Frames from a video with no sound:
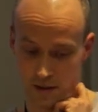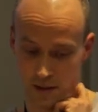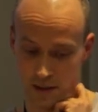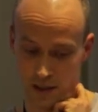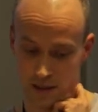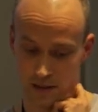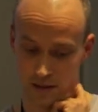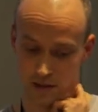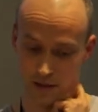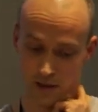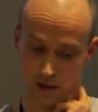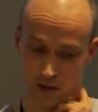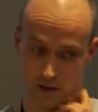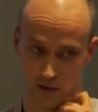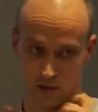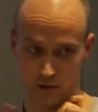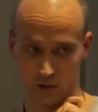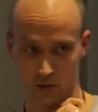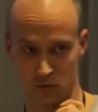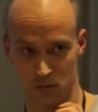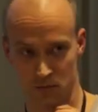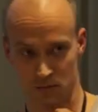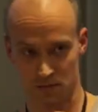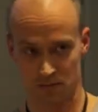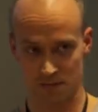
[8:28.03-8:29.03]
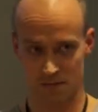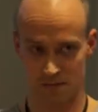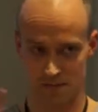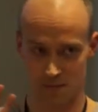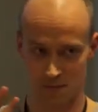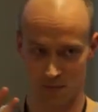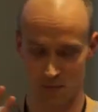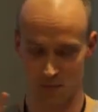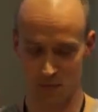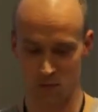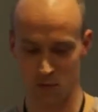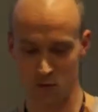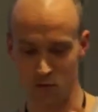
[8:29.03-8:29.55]
it starts to
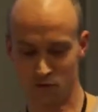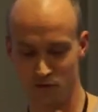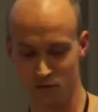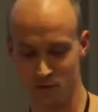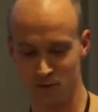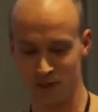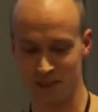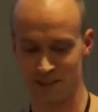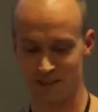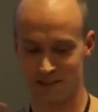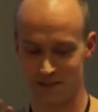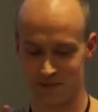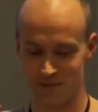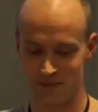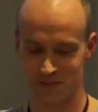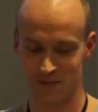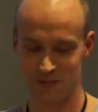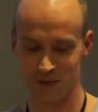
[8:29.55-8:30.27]
move a bit